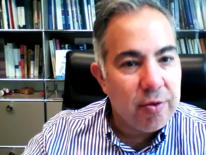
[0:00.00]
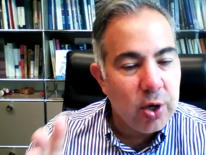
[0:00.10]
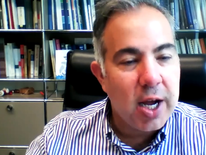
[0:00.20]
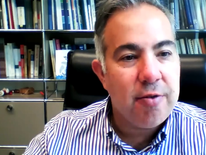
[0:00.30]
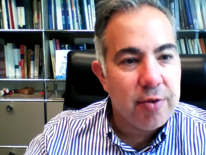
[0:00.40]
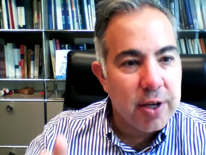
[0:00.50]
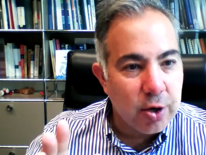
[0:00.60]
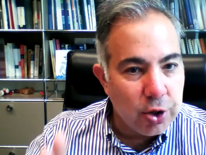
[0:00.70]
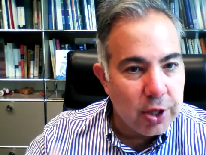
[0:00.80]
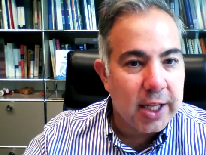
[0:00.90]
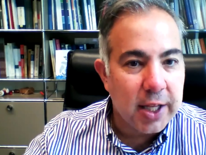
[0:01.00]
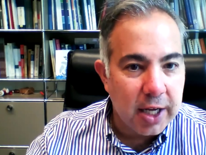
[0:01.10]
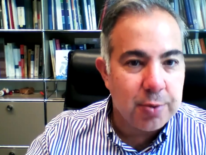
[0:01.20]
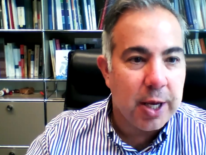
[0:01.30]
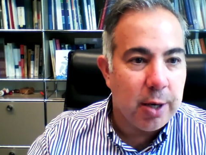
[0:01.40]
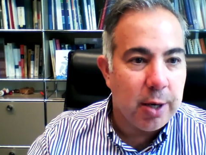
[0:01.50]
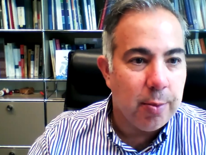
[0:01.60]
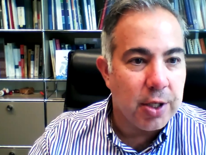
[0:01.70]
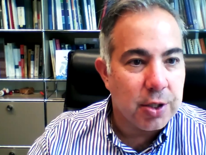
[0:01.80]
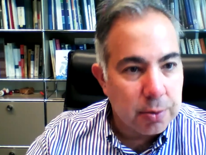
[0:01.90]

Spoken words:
we have conducting experiments.